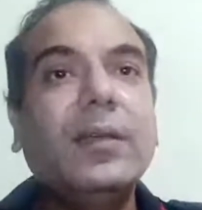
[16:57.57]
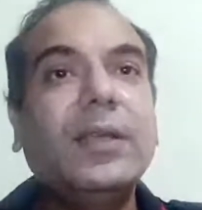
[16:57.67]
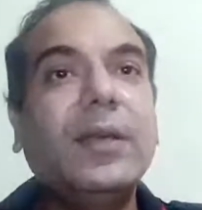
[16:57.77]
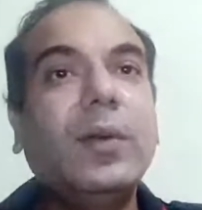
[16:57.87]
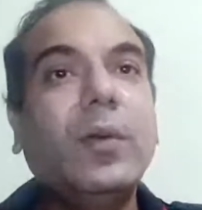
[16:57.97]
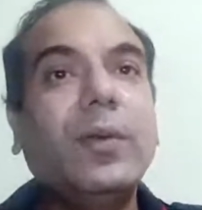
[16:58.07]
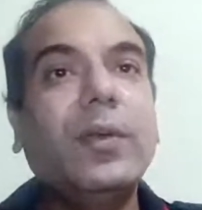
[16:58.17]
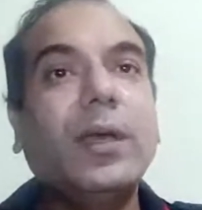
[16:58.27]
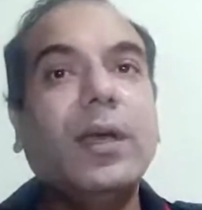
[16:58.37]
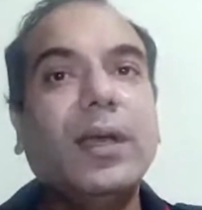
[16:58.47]
they look
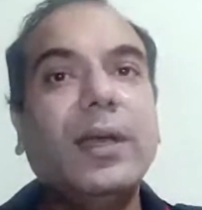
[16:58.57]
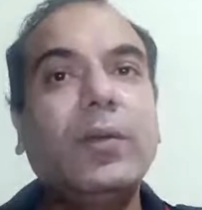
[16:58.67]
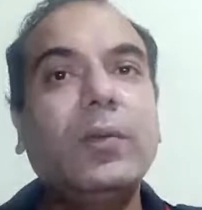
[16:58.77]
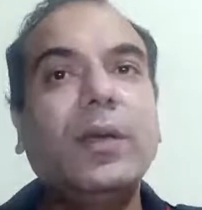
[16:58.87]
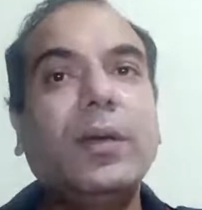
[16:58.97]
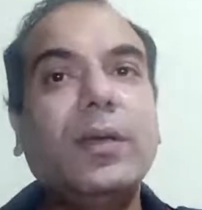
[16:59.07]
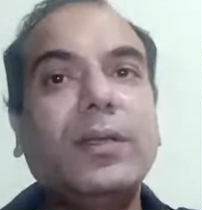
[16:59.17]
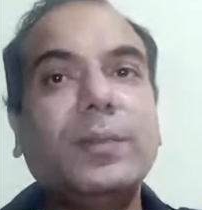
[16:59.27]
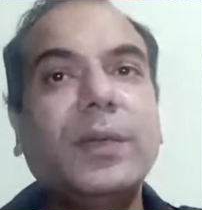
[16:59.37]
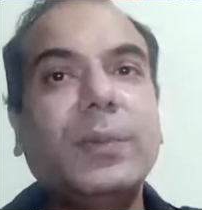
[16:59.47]
into the
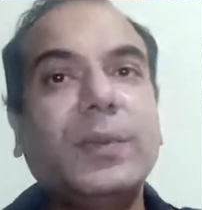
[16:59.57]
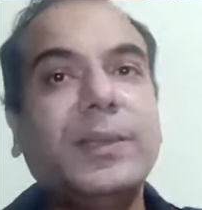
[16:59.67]
customer